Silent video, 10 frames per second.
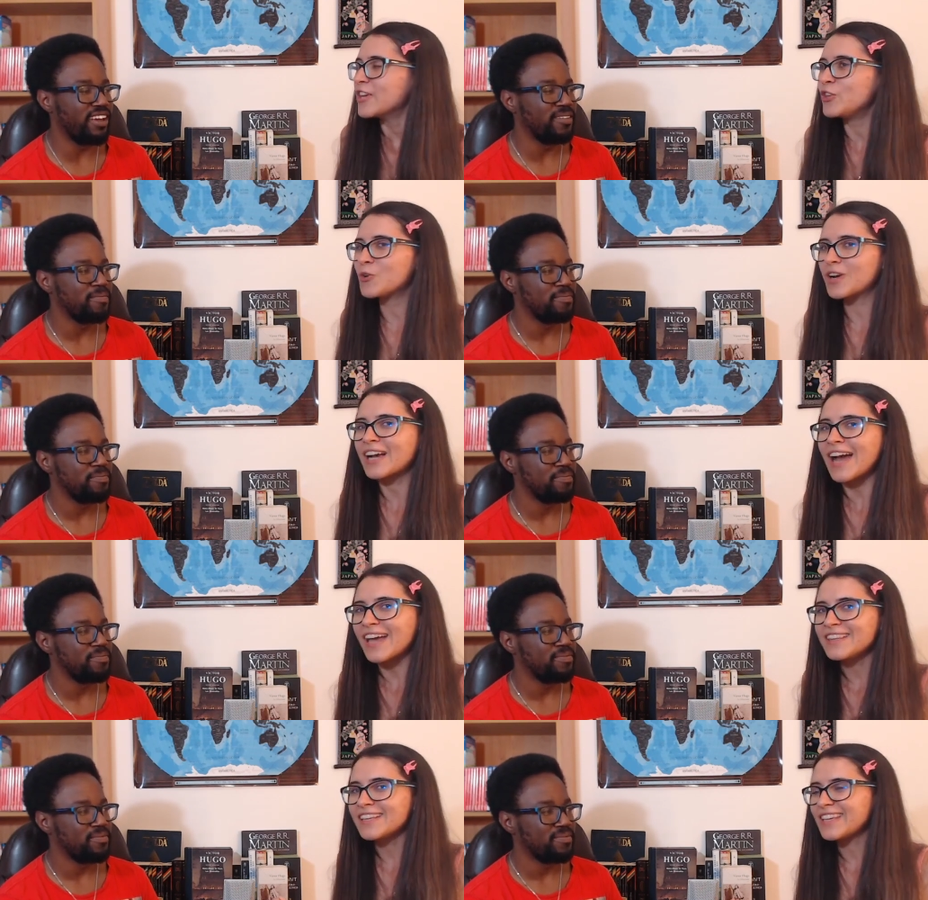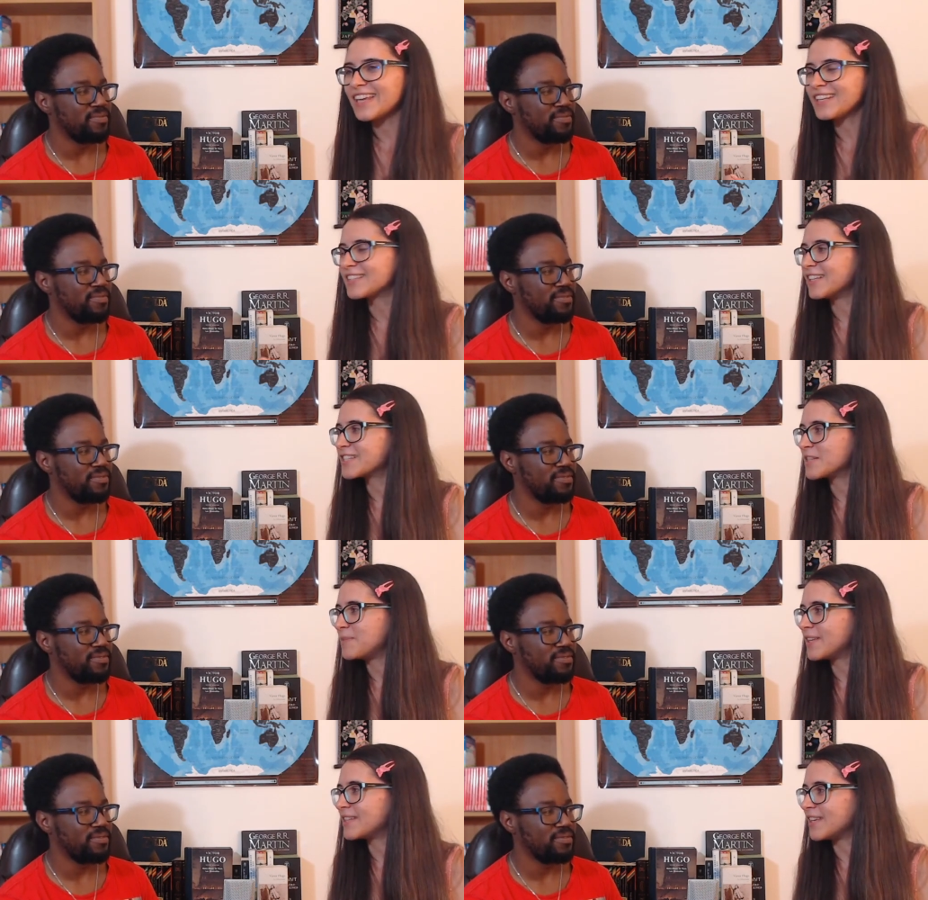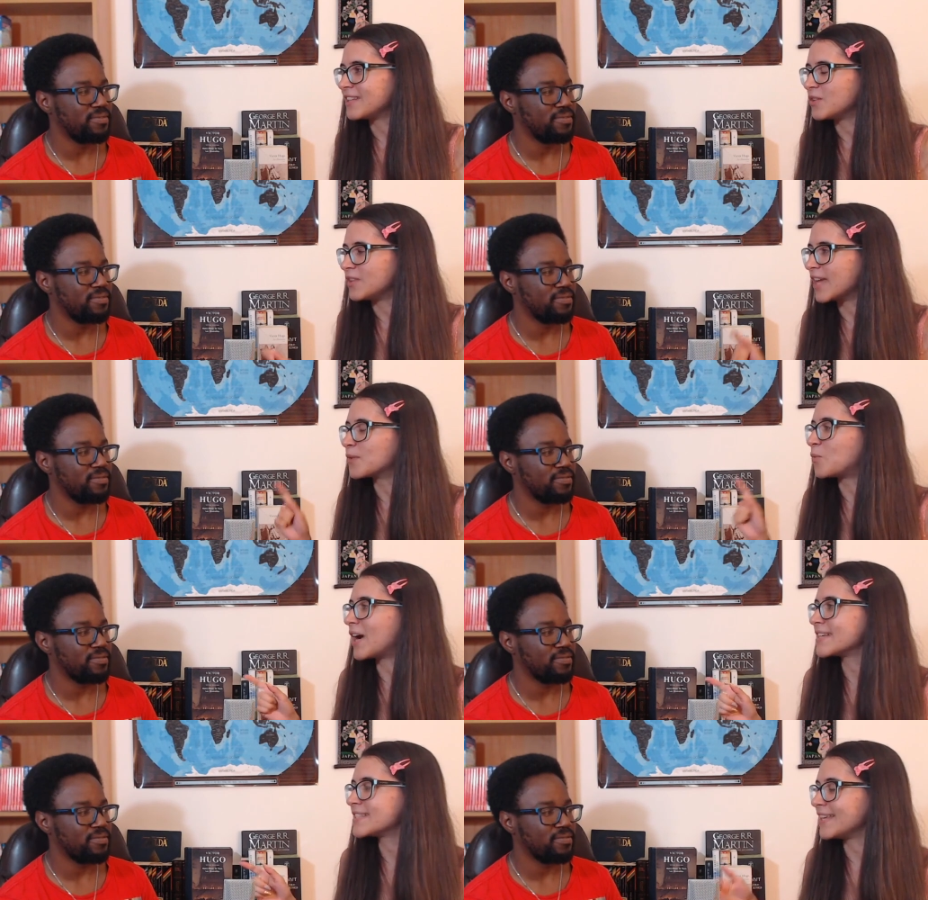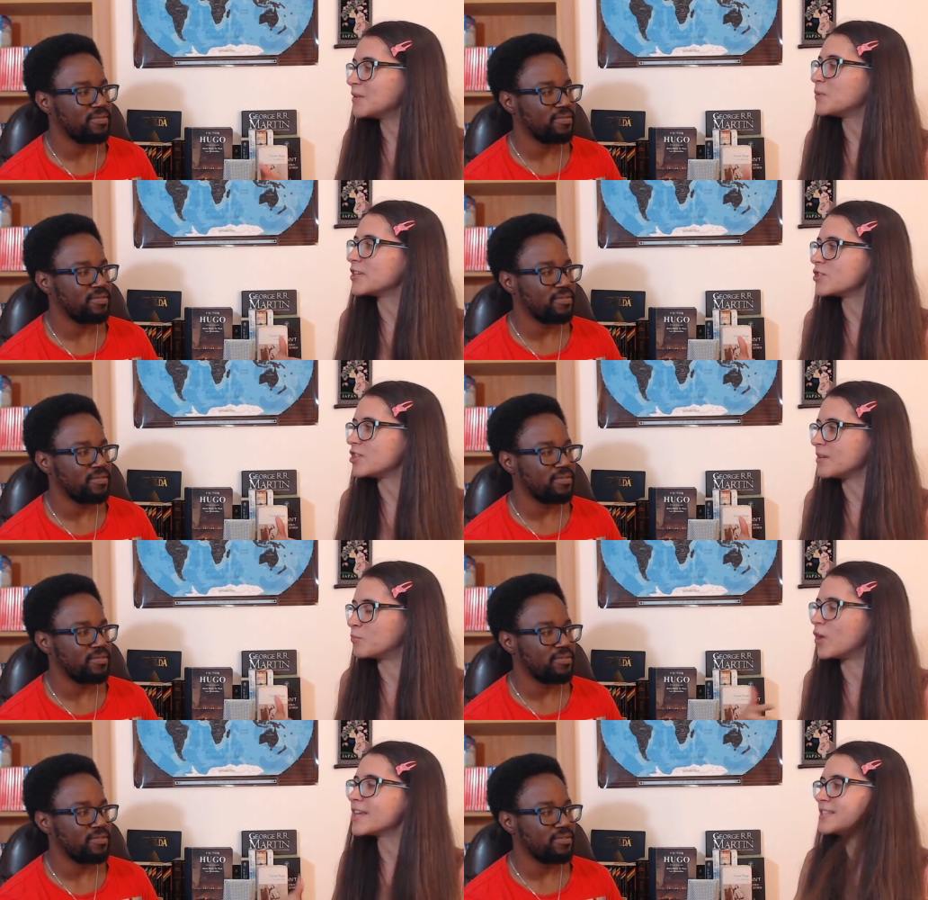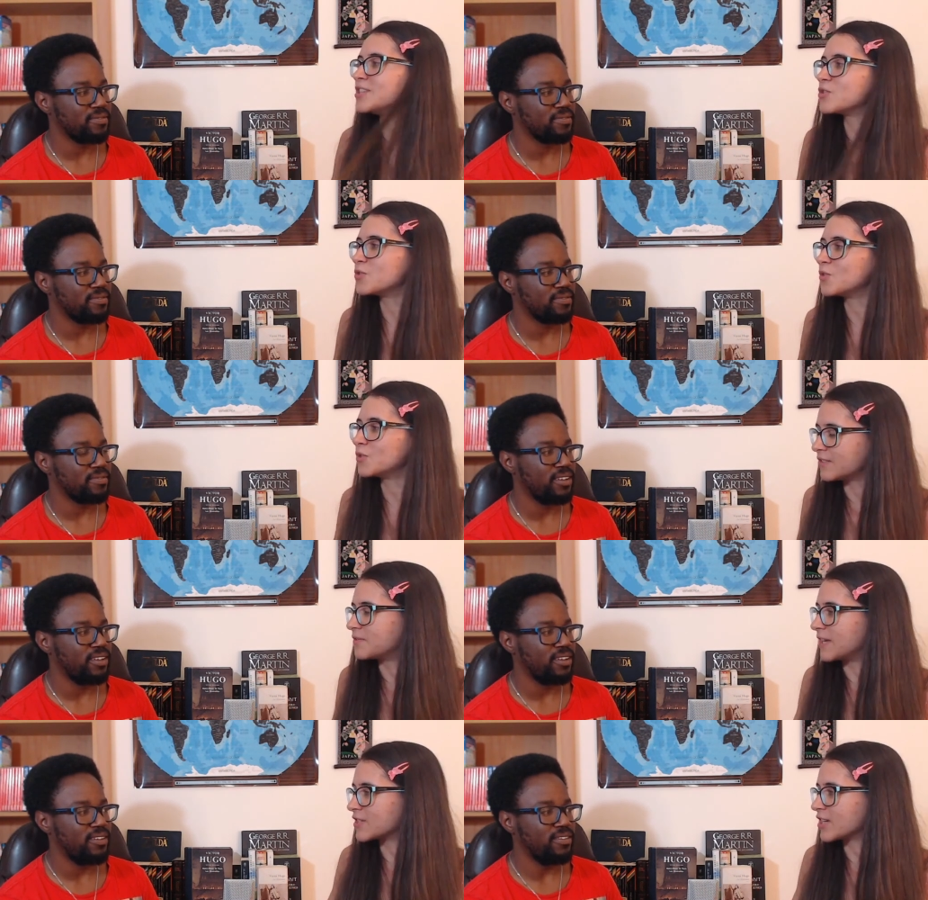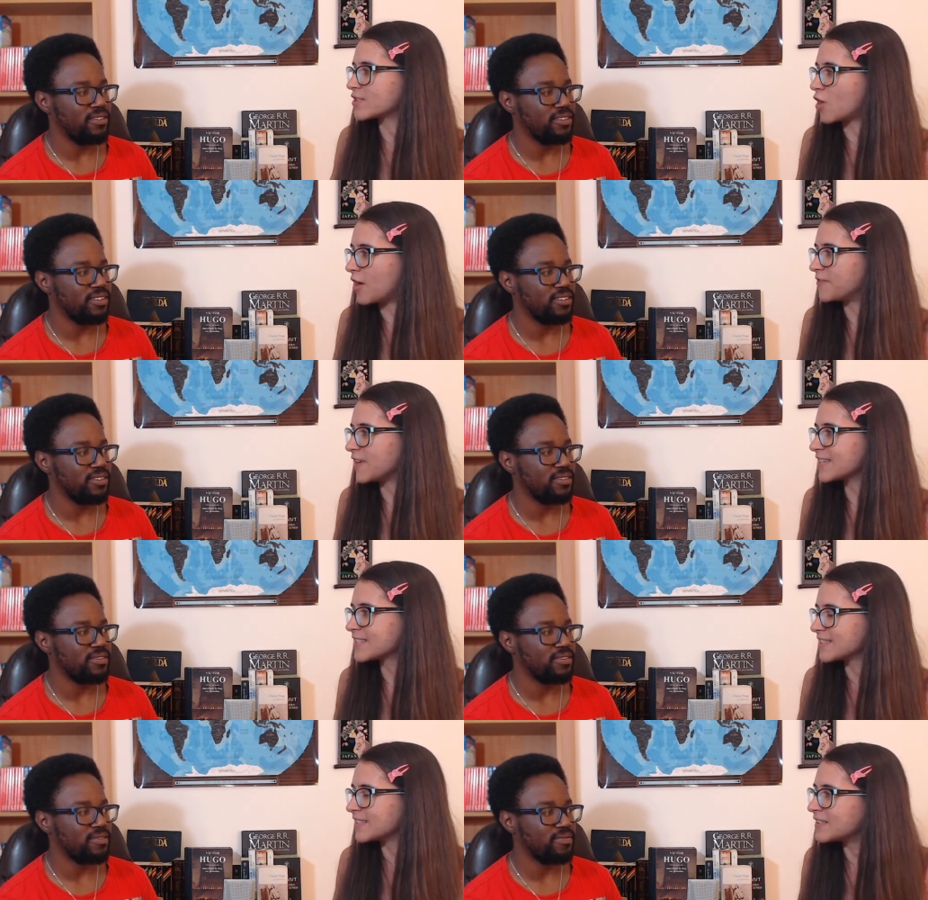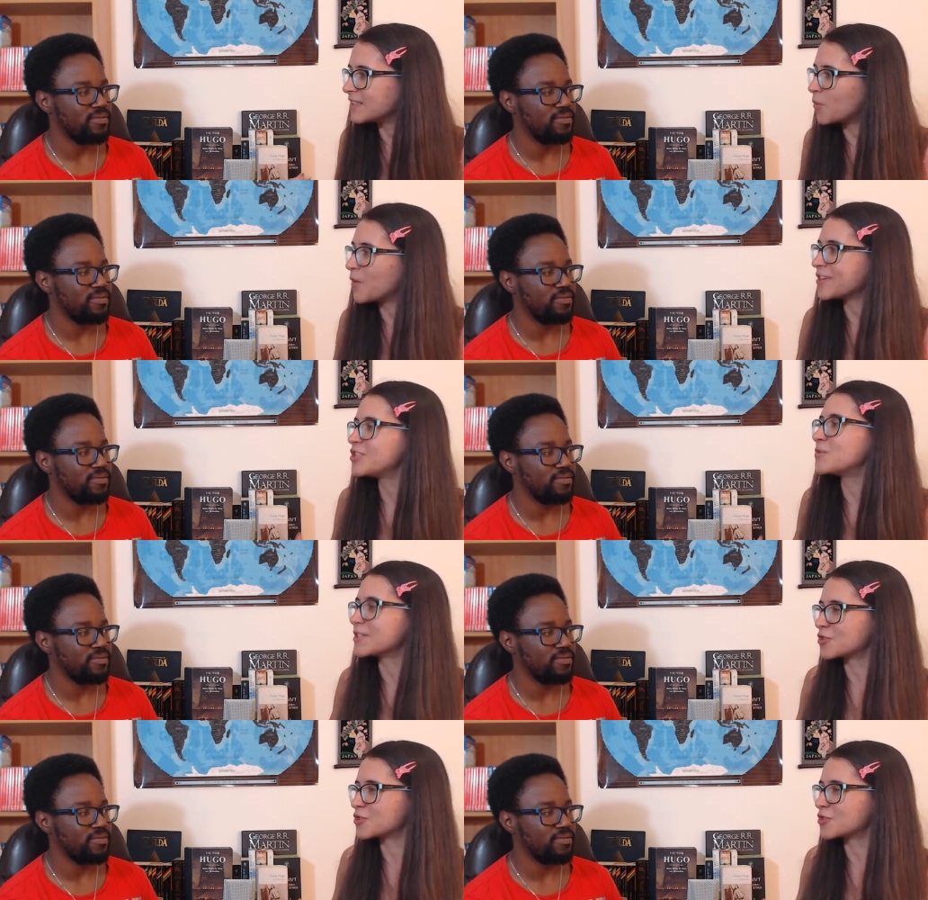Speaker 1: You kind of get it a little bit in that one scene when she breaks into Valjean's office, the way she was